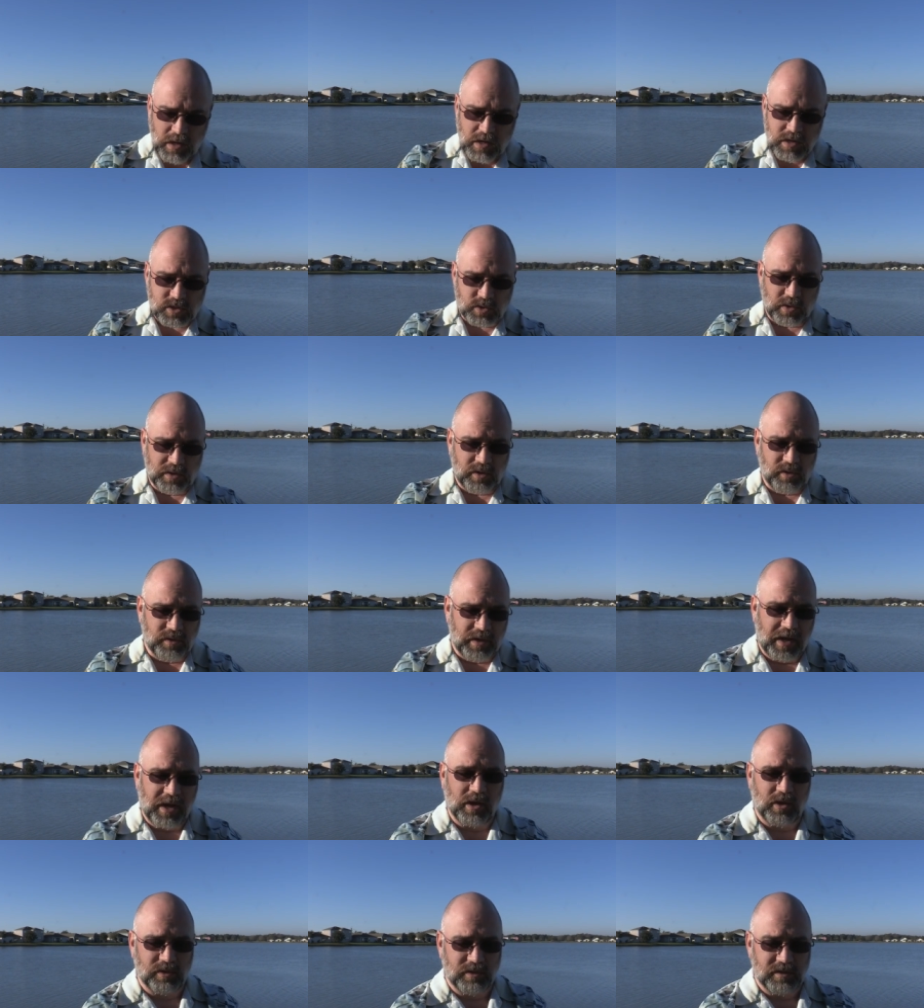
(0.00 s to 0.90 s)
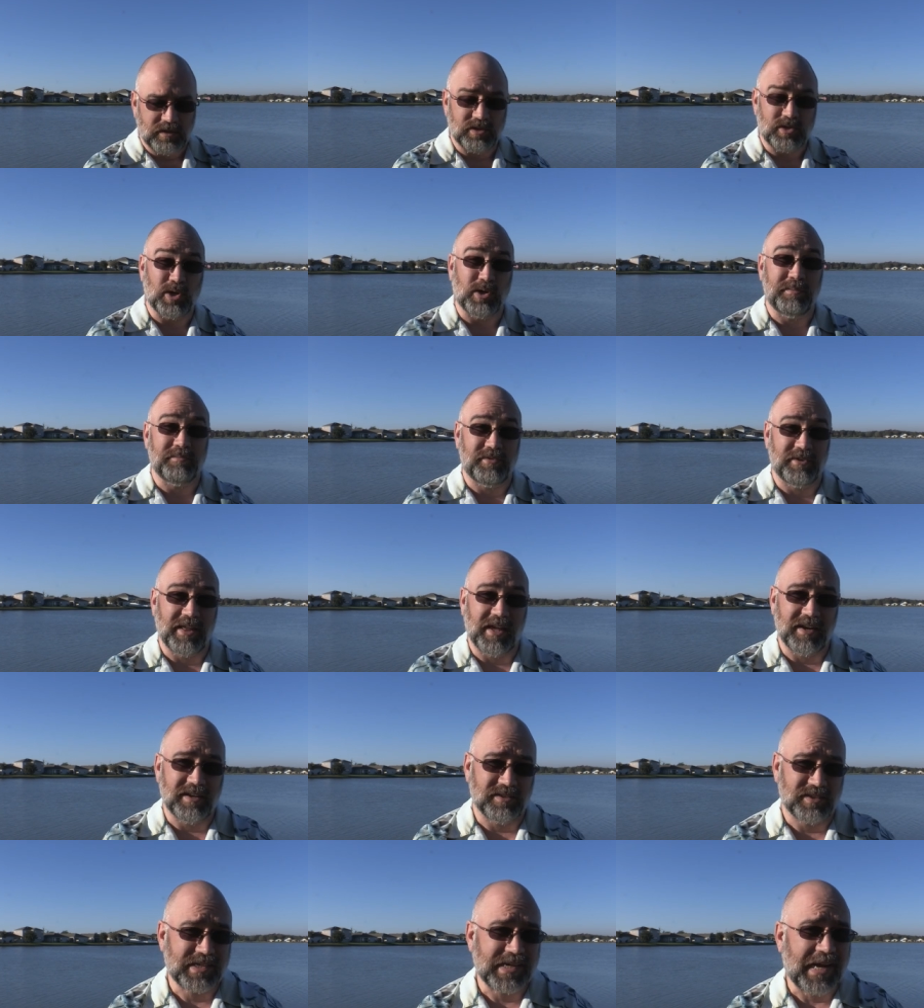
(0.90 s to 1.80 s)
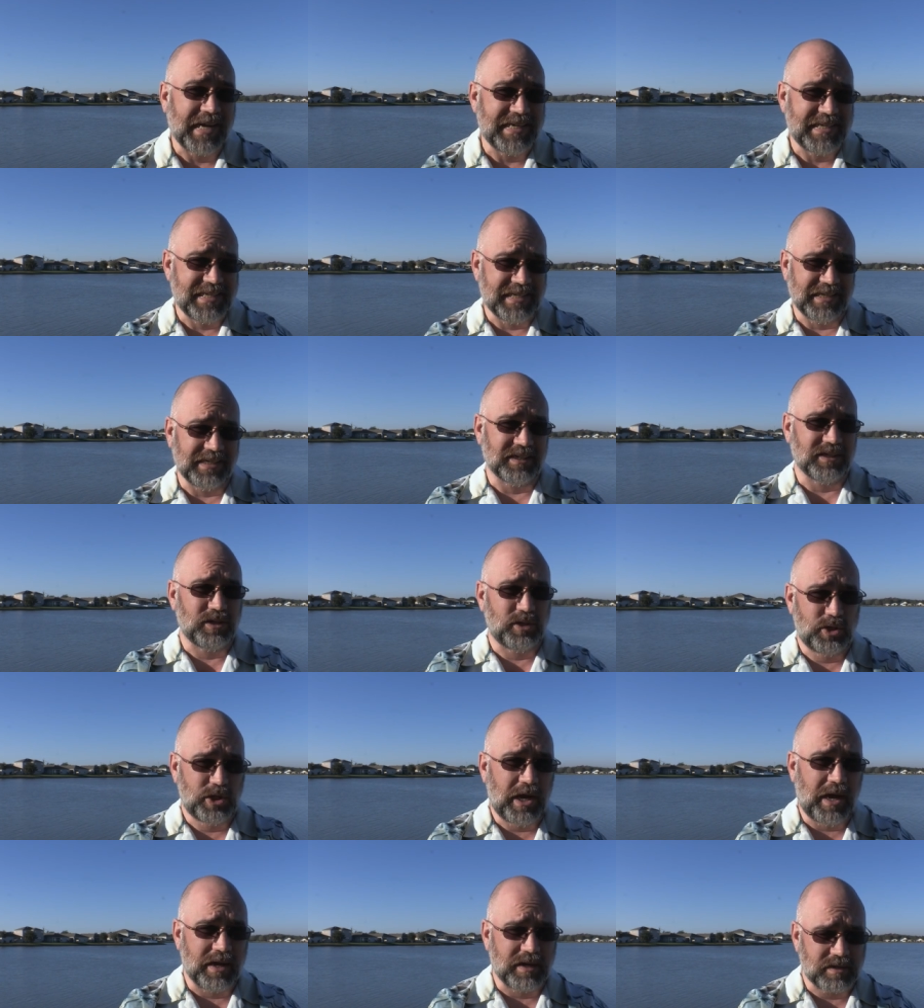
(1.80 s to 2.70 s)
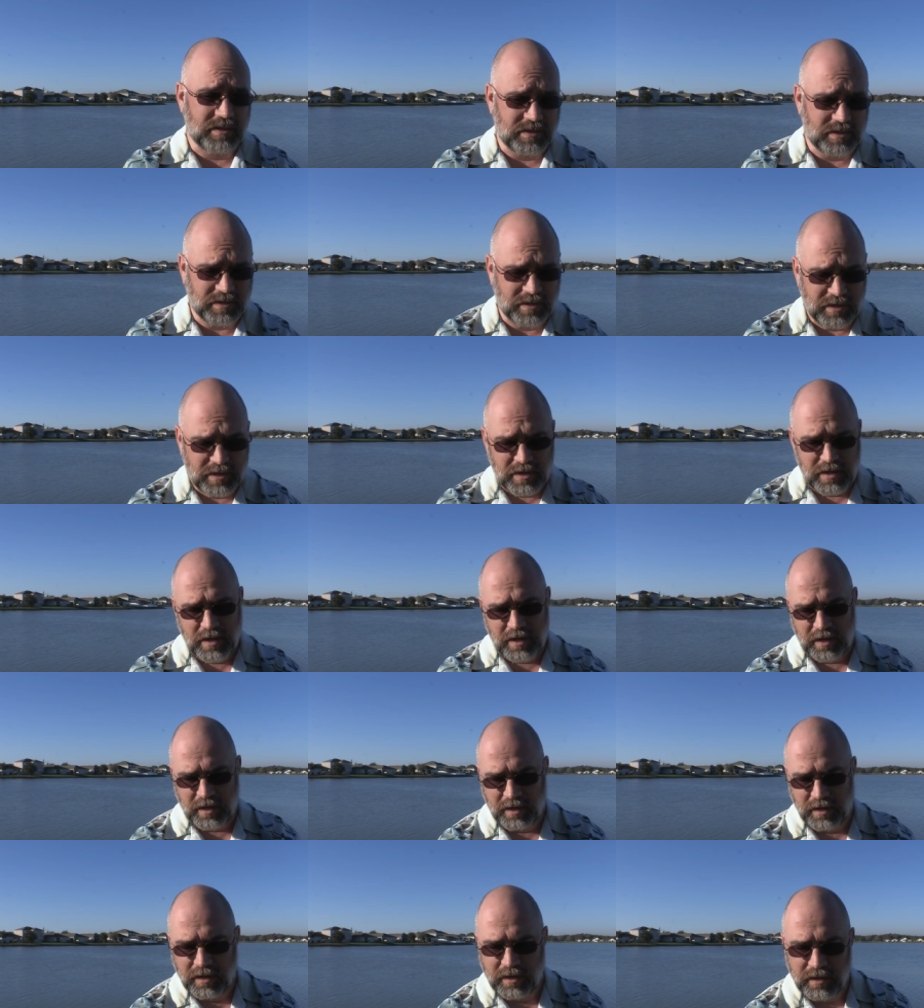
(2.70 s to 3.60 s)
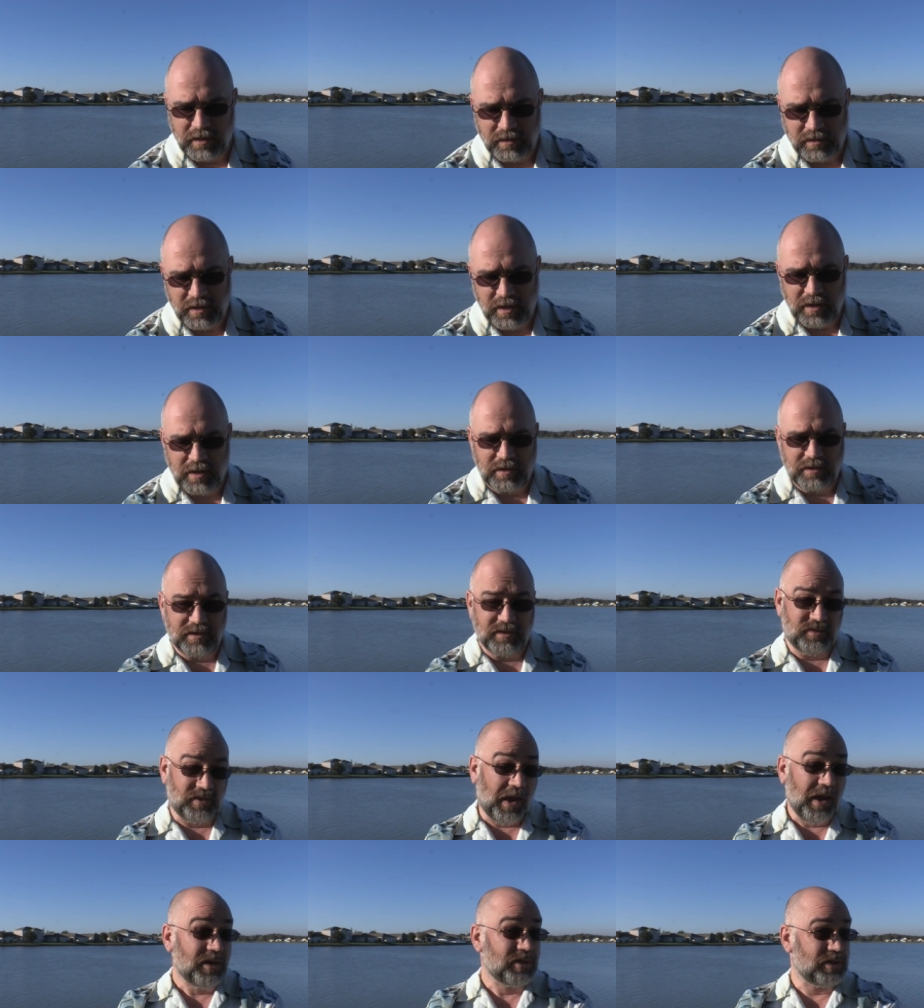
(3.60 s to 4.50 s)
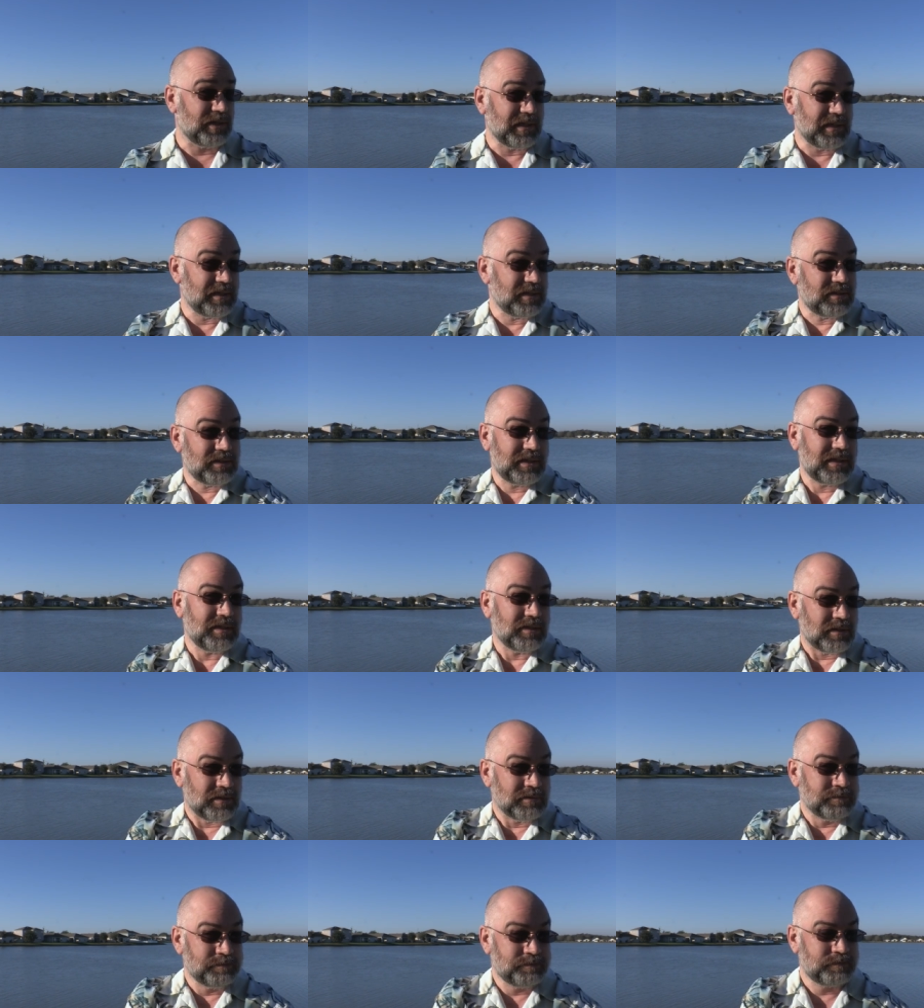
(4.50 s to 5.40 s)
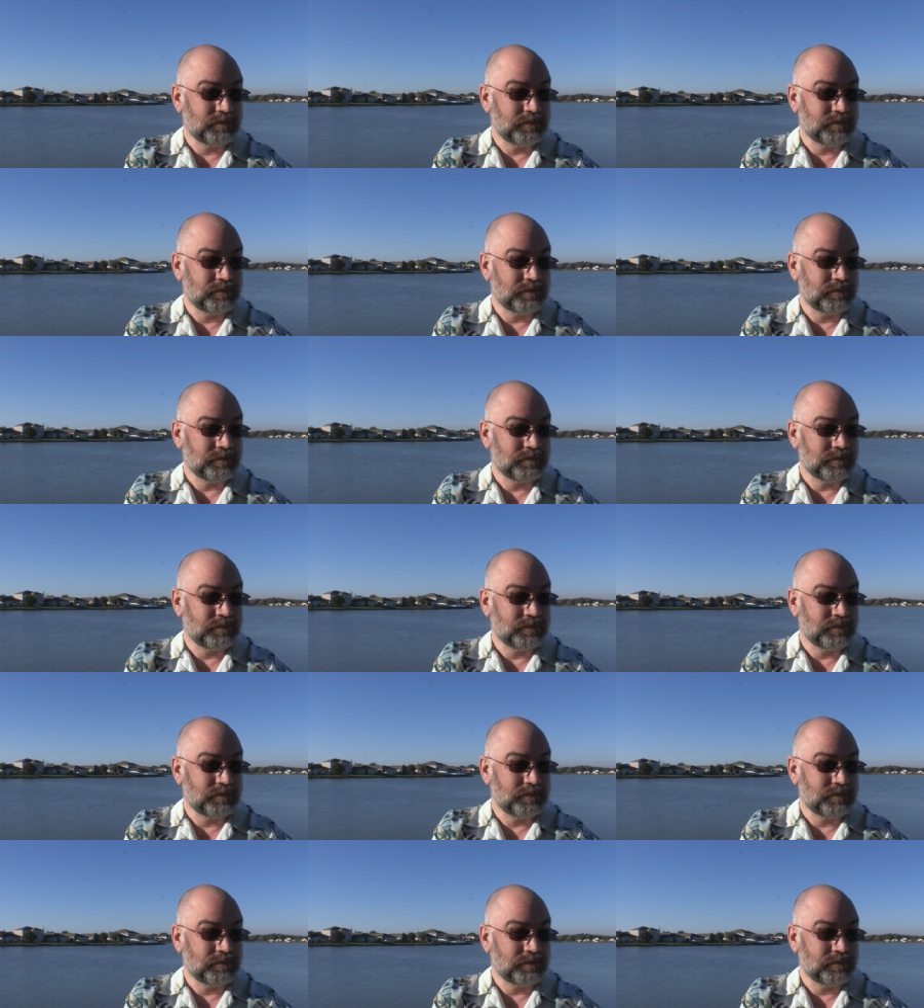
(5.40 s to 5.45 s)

So I know now that the term for that is kiting checks and that it's actually illegal.